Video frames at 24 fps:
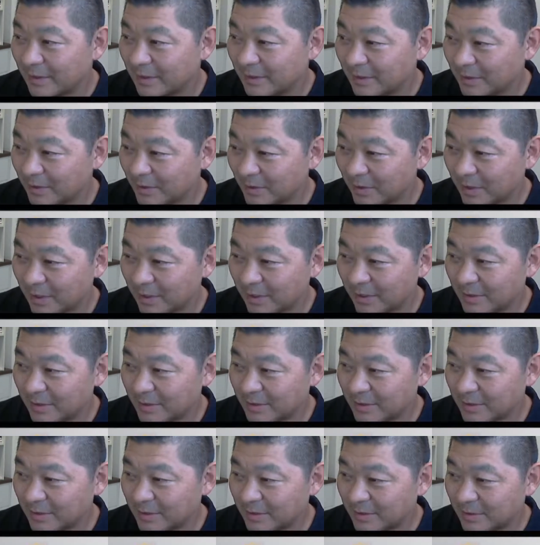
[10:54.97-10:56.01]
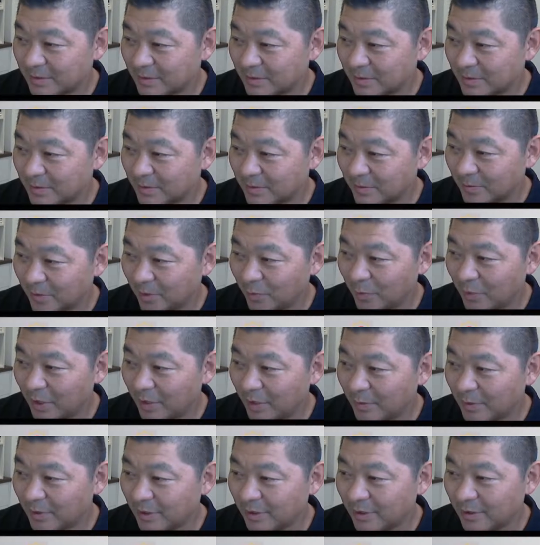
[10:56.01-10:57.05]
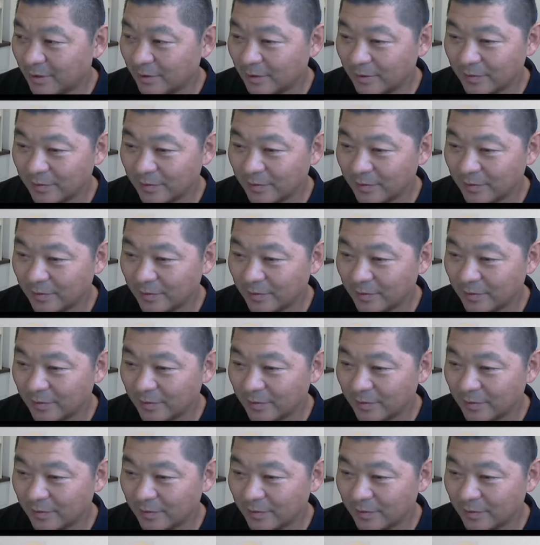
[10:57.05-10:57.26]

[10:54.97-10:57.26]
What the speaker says: you guys remember